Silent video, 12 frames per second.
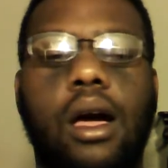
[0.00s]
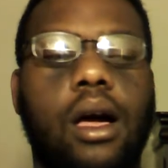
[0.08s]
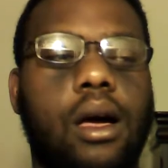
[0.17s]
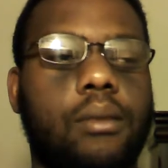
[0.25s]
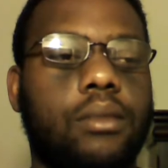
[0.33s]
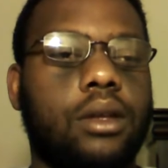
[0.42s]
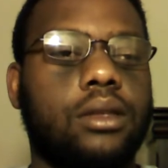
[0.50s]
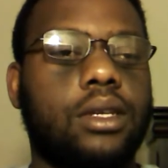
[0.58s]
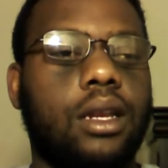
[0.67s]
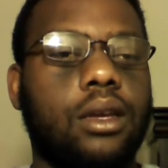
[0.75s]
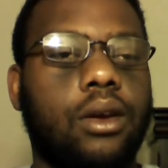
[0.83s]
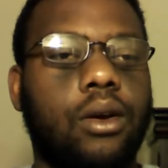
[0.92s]
um, and
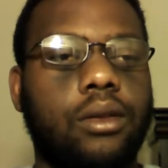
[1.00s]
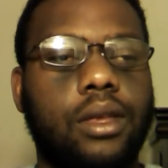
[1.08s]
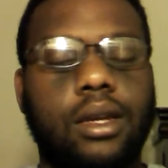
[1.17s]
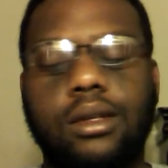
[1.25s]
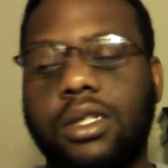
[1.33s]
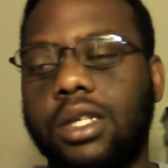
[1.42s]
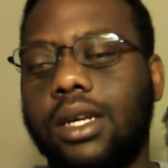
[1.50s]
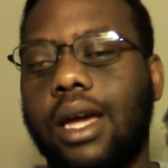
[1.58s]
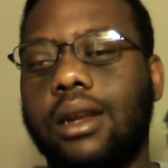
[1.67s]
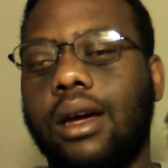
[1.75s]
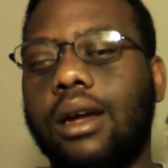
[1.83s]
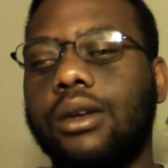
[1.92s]
telling her that she
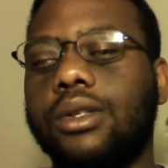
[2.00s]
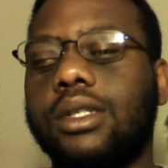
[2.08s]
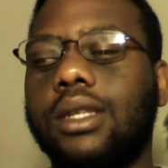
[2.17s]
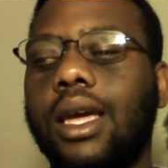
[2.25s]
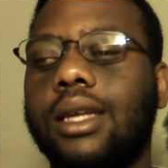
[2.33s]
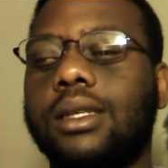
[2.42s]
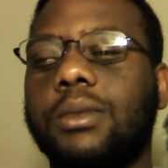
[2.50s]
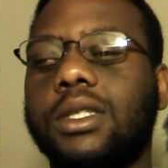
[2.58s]
kind of understands.